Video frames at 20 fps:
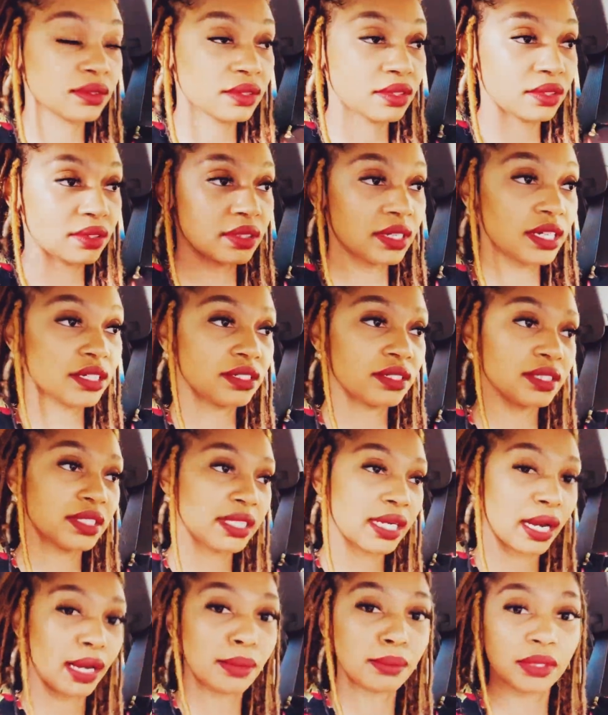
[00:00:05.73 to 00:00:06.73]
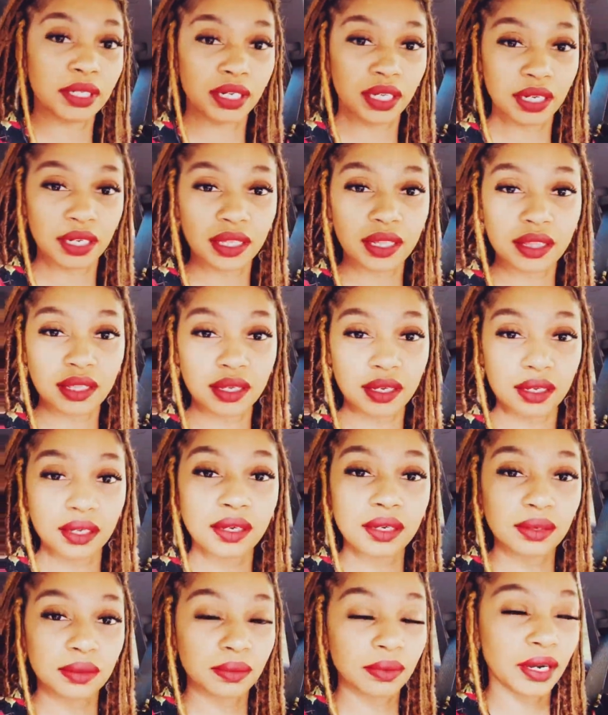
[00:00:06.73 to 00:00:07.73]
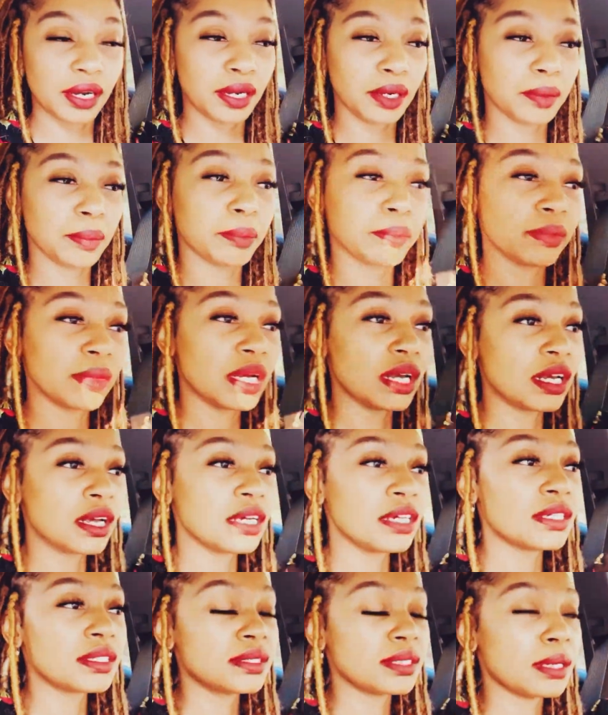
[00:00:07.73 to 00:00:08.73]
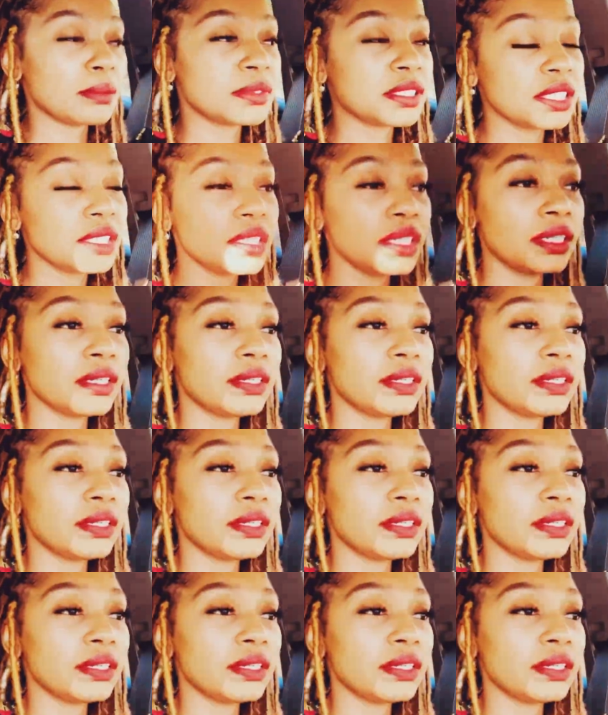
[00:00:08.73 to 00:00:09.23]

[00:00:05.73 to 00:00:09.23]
that's your time to like think, right? So I'm sitting here